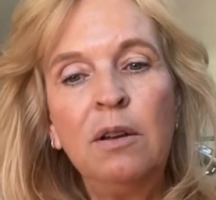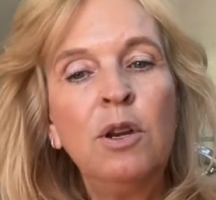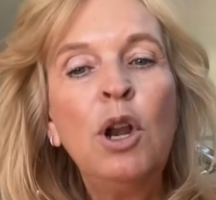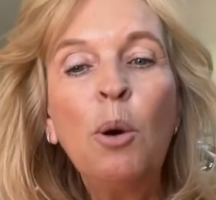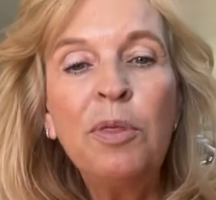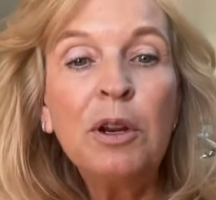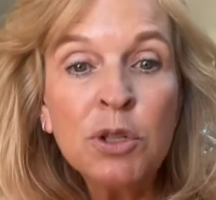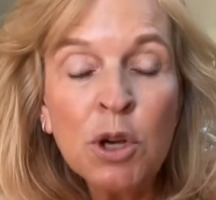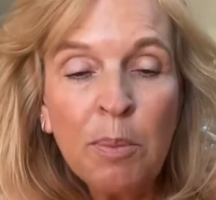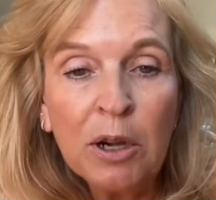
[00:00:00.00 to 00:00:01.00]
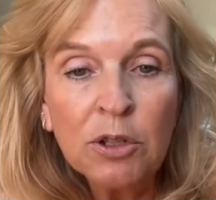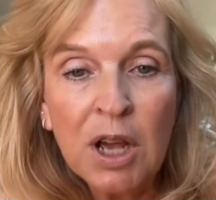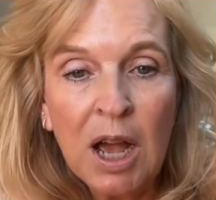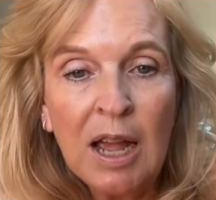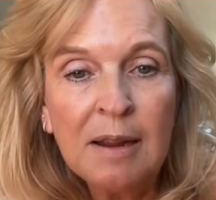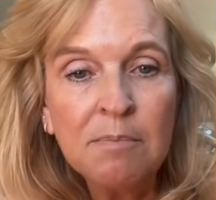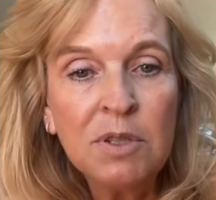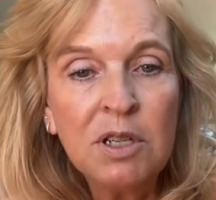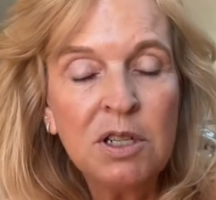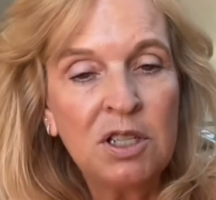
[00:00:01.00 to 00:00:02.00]
there's no better time
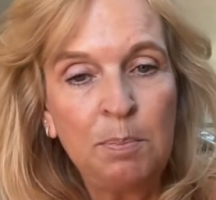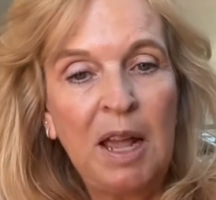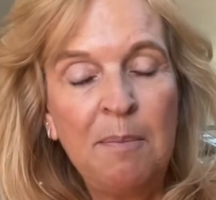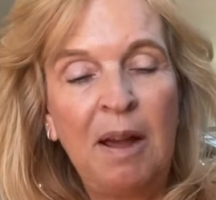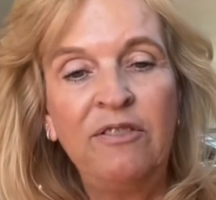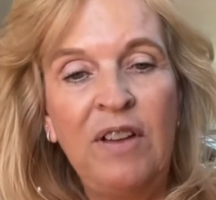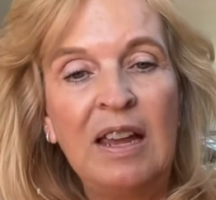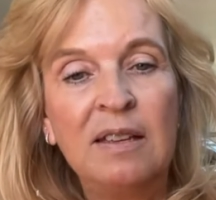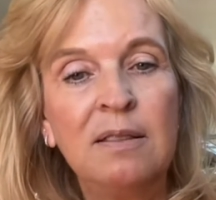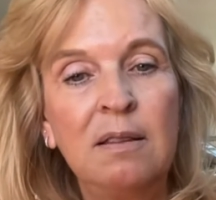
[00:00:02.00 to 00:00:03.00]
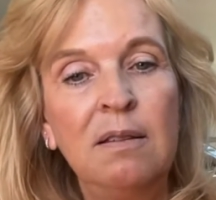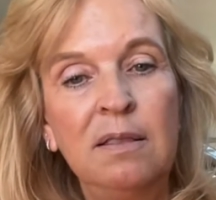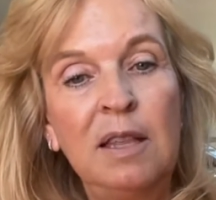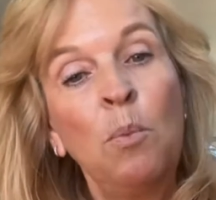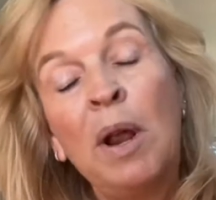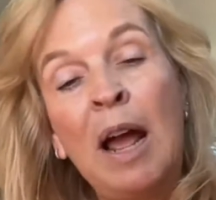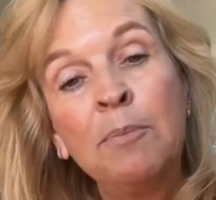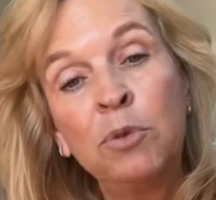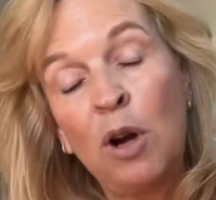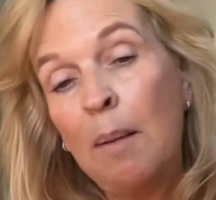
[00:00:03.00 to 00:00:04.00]
to display my faith than when
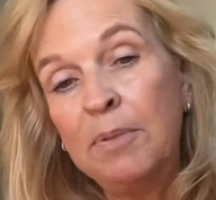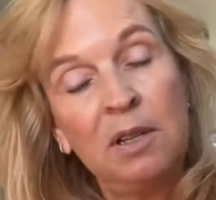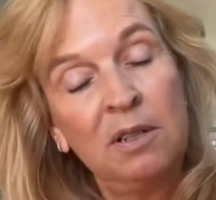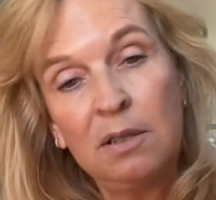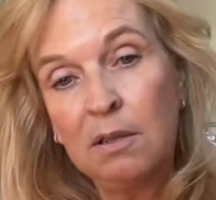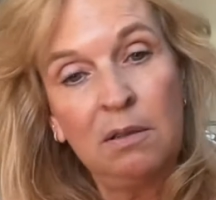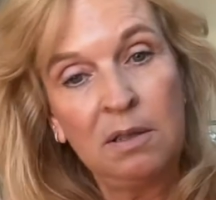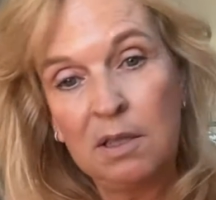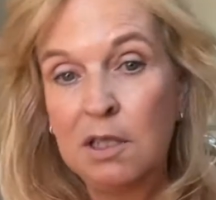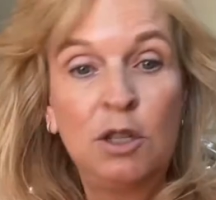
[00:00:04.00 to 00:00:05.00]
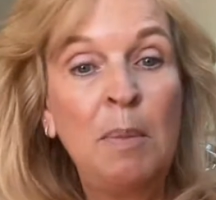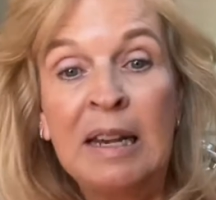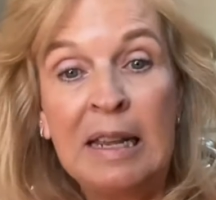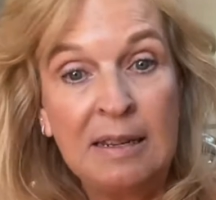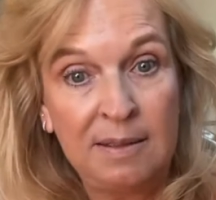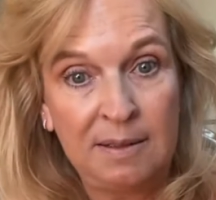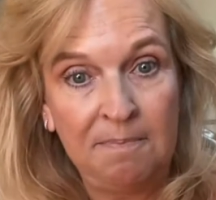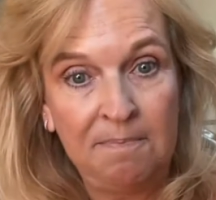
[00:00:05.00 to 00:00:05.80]
I'm dropped to my knees.